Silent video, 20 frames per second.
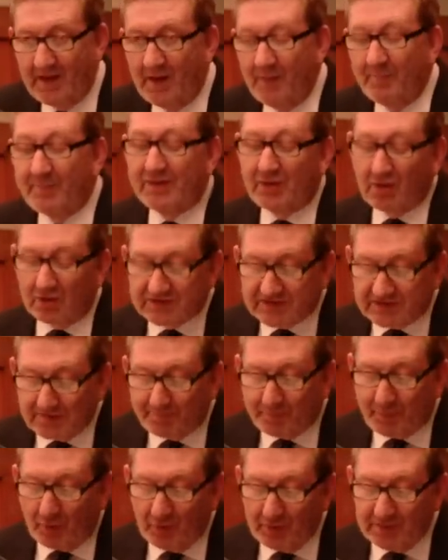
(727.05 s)
Because the
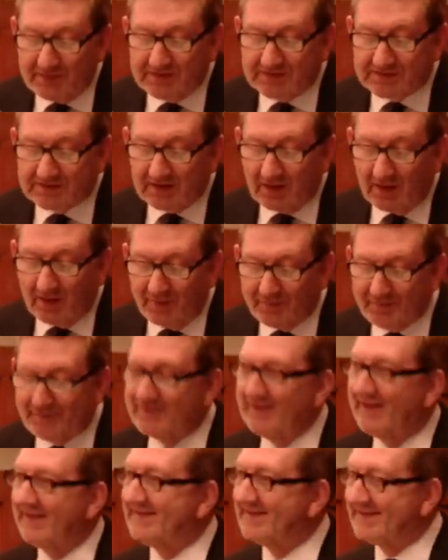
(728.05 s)
point of
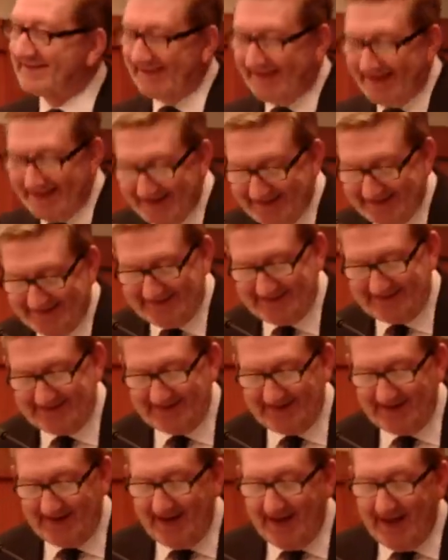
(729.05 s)
this is,
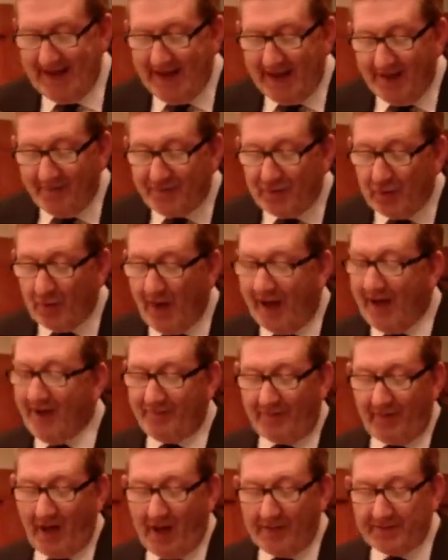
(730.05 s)
if you
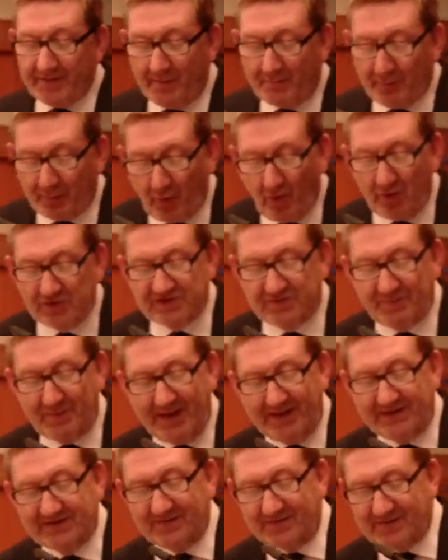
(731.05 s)
have the
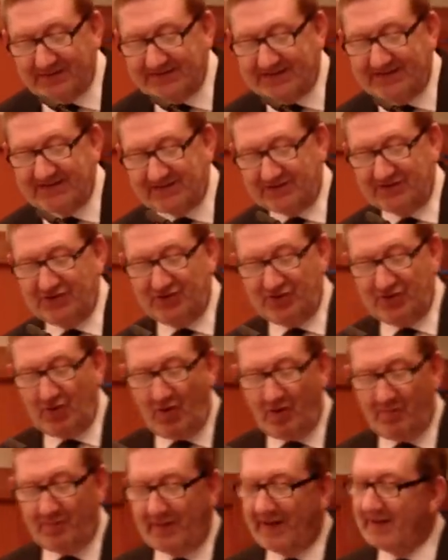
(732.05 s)
prospect of a decent
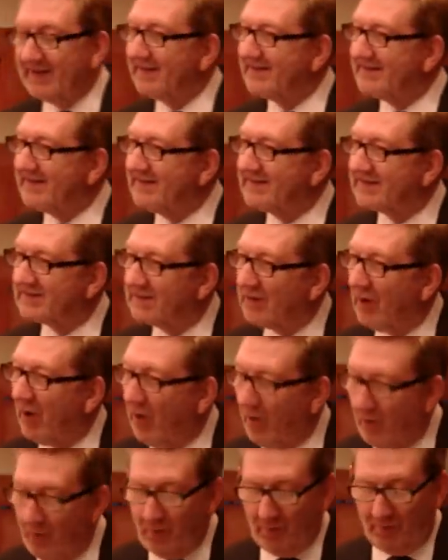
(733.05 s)
job and a decent
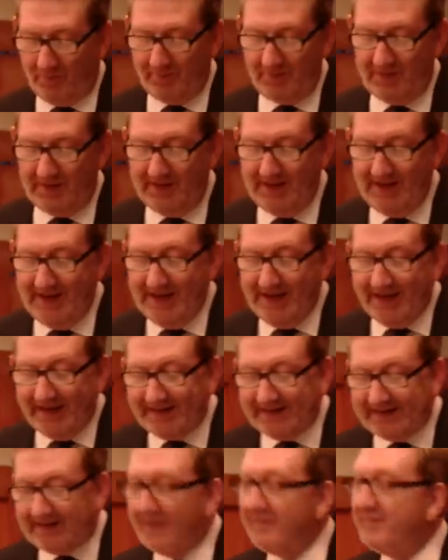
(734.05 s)
home,
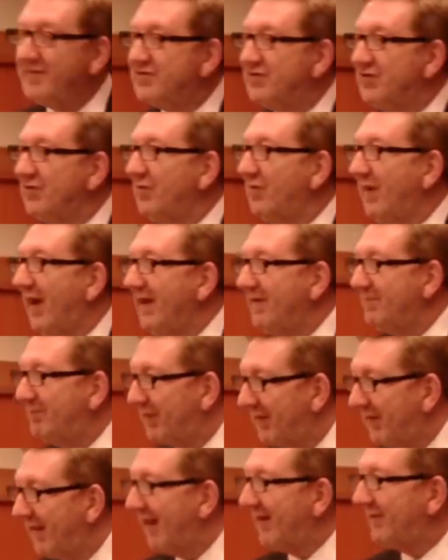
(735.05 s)
it gives you a
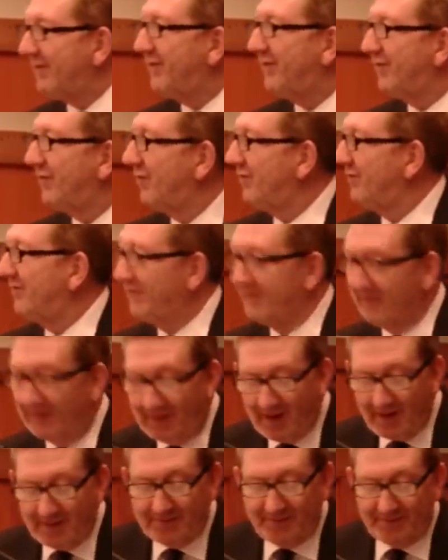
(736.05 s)
platform for
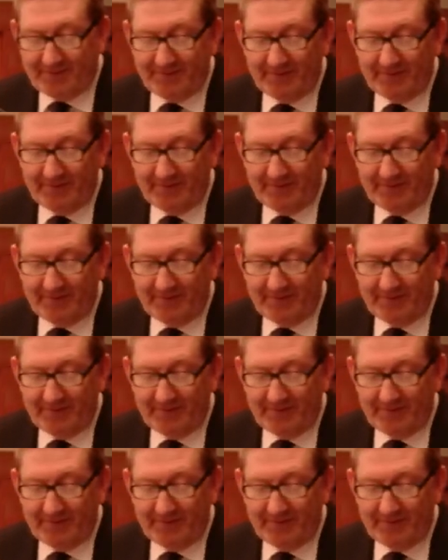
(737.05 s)
life.